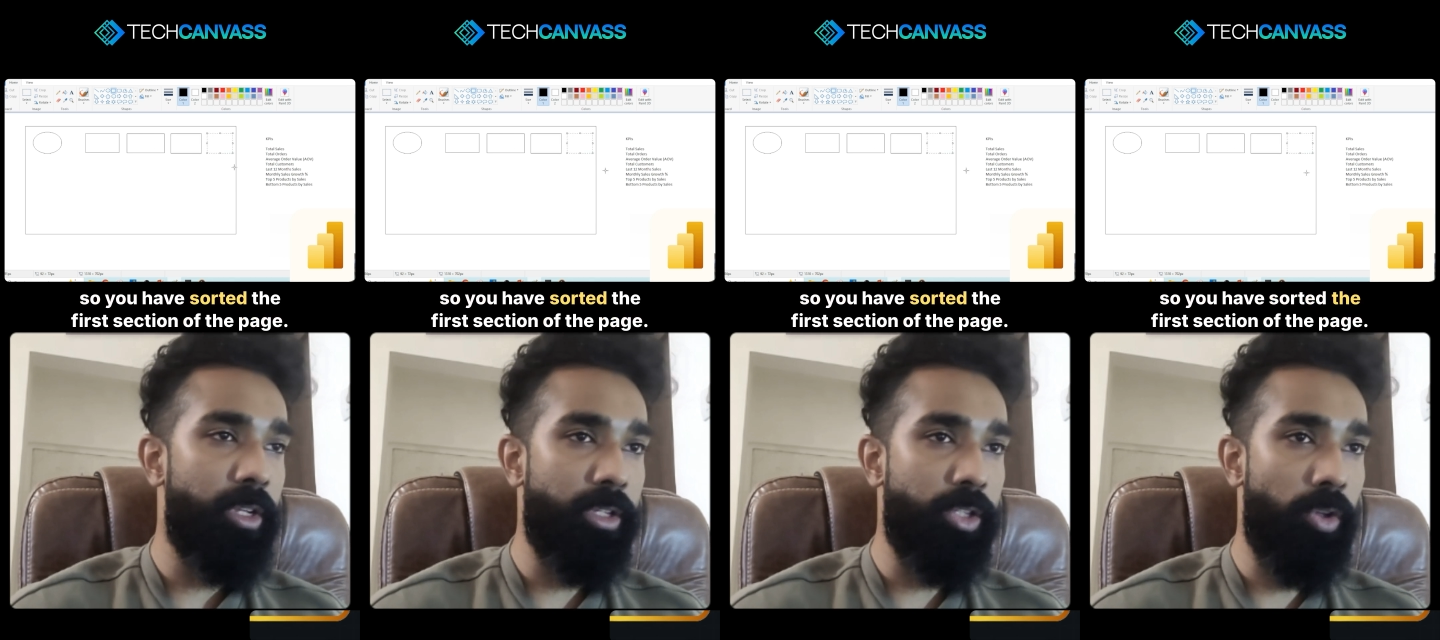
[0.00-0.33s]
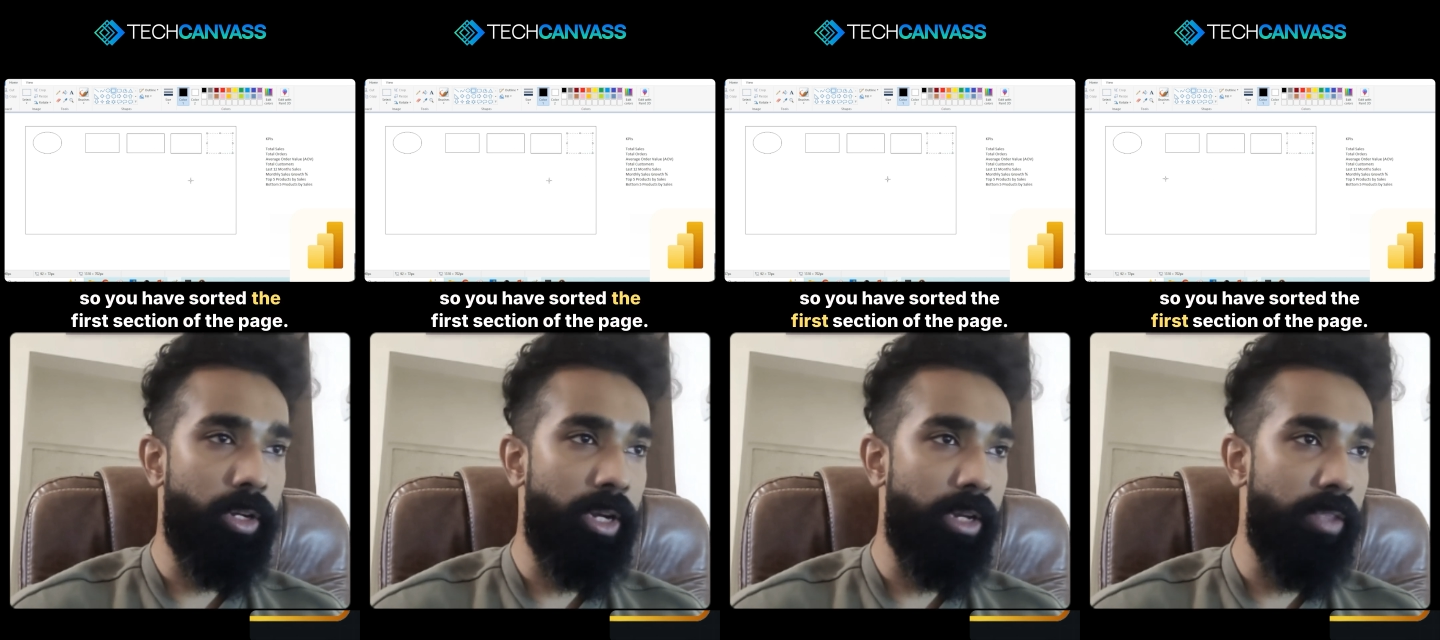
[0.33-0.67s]

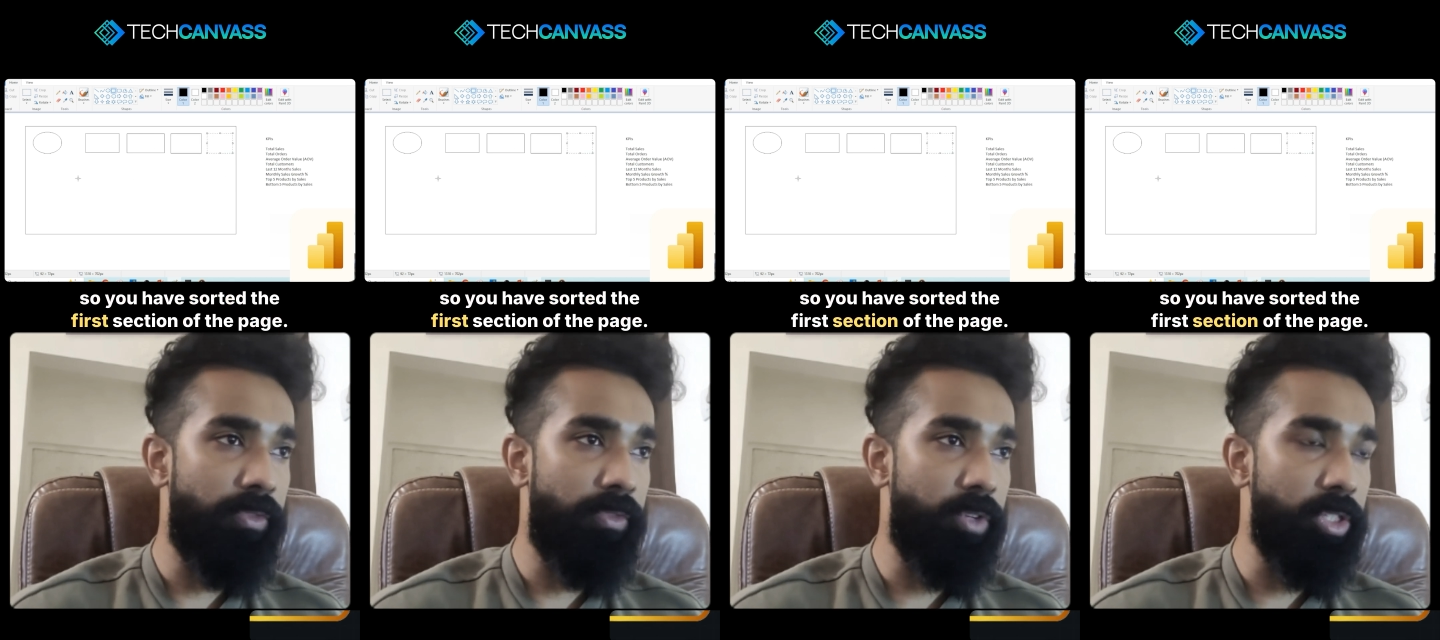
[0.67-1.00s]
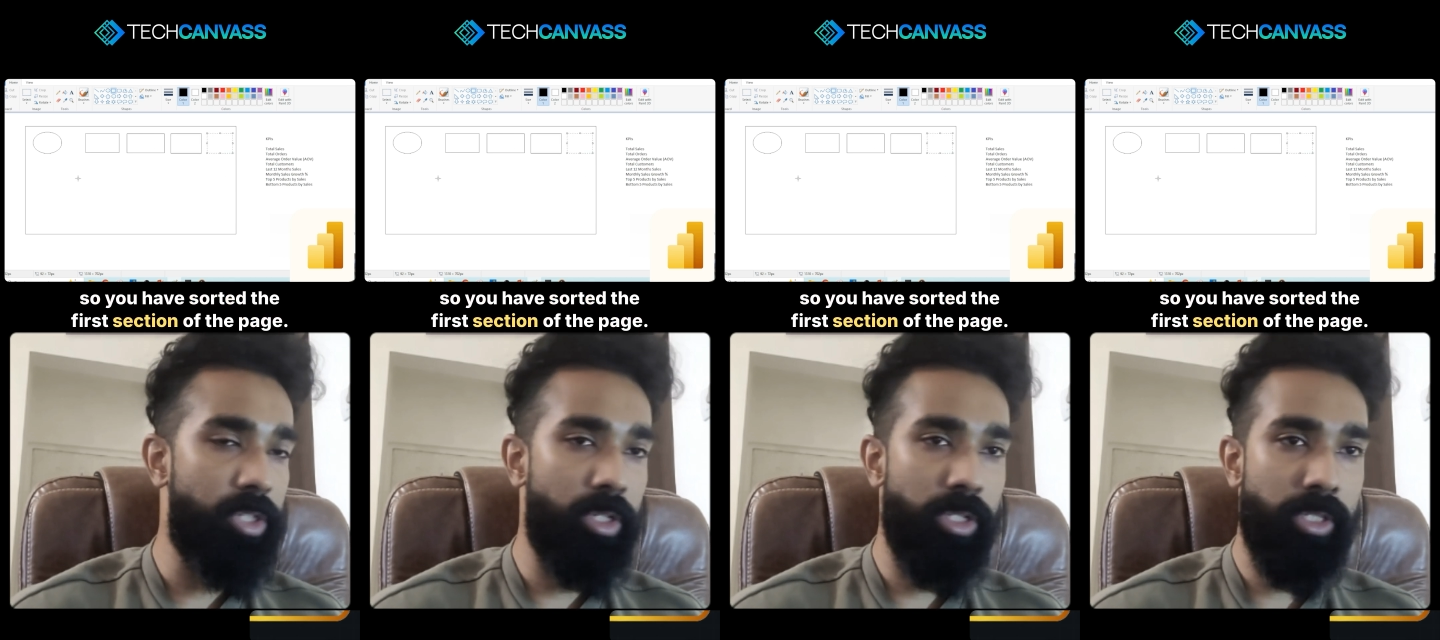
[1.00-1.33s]
sorted the
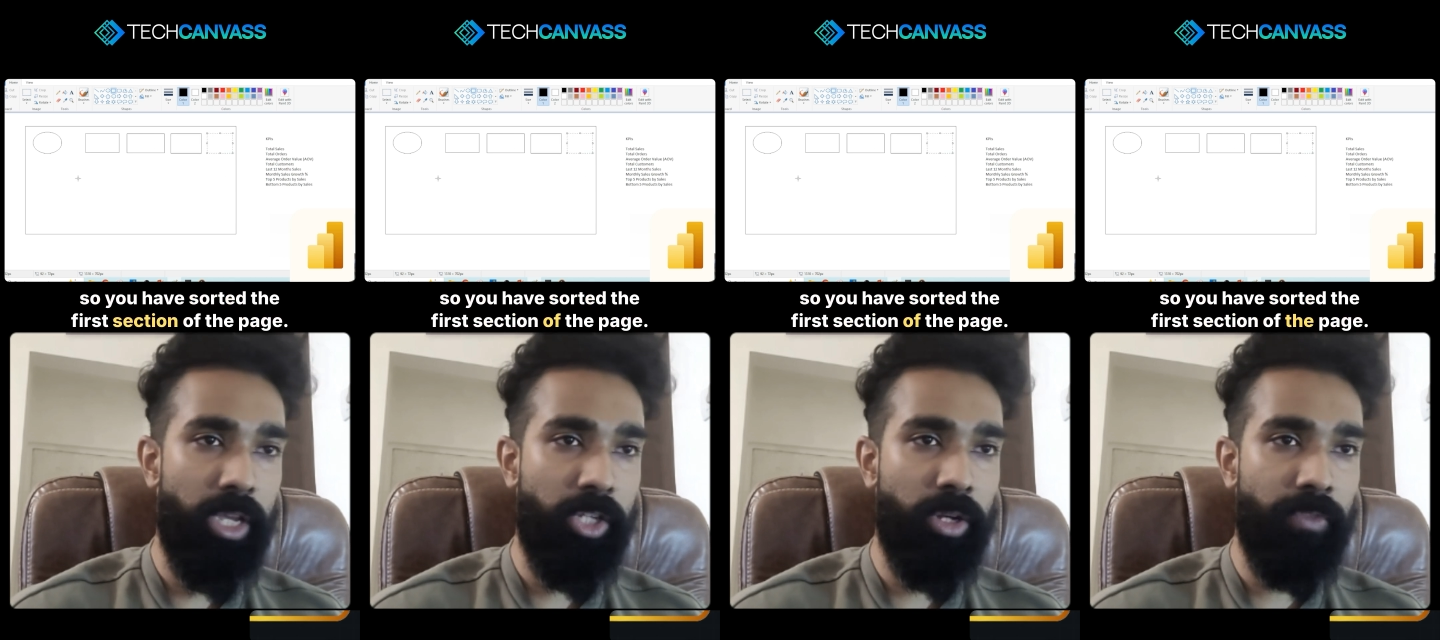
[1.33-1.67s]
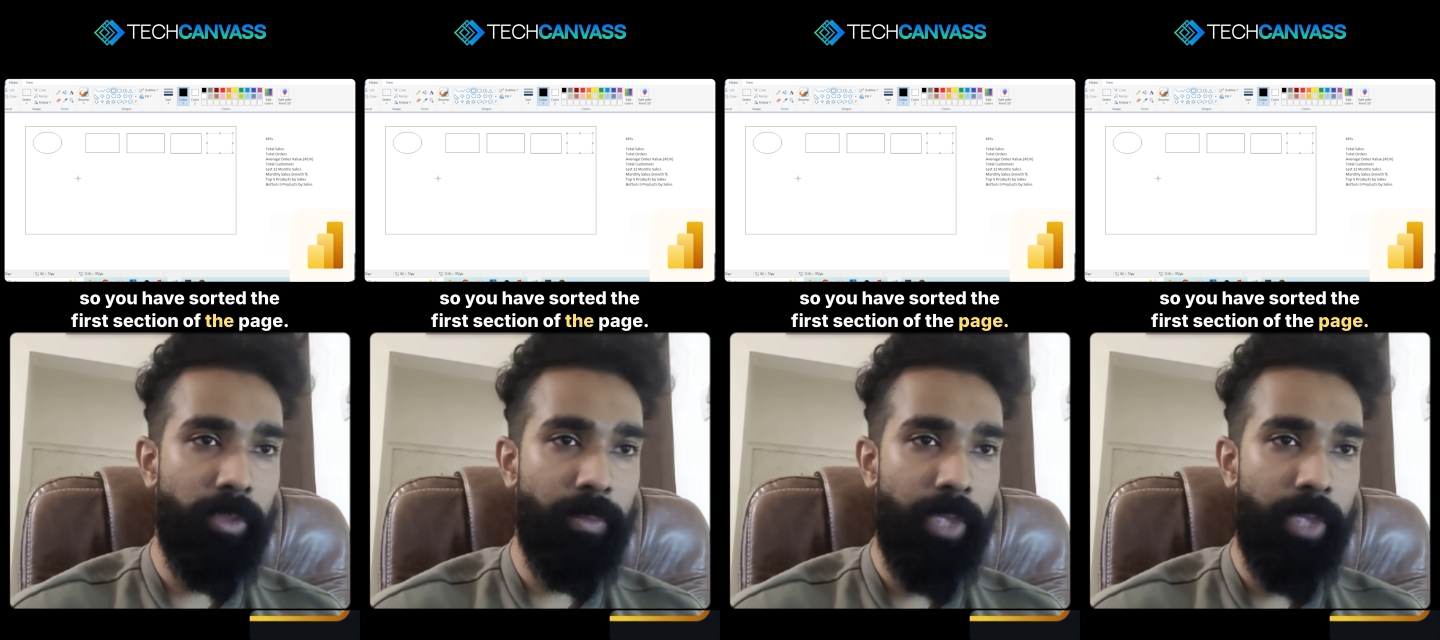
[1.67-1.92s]
first section of the